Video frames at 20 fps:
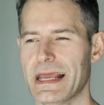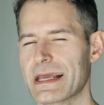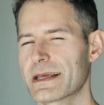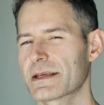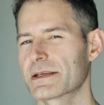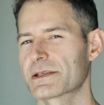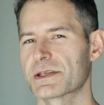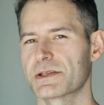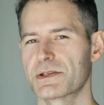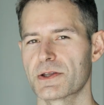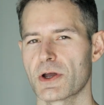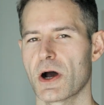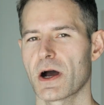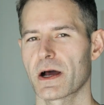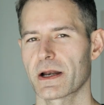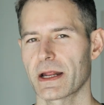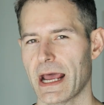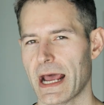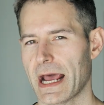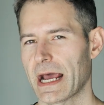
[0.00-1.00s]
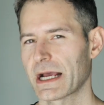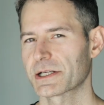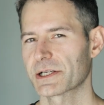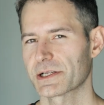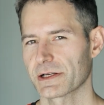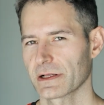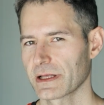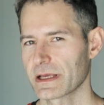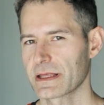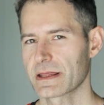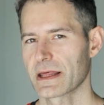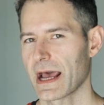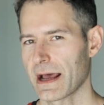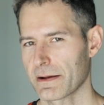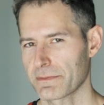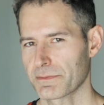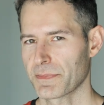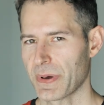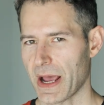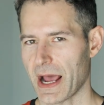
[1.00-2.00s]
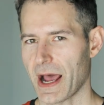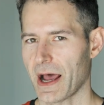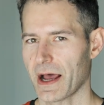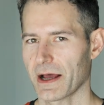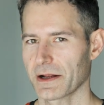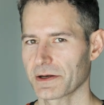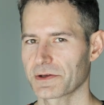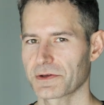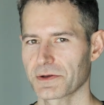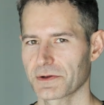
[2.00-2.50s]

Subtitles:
is not actually that bad,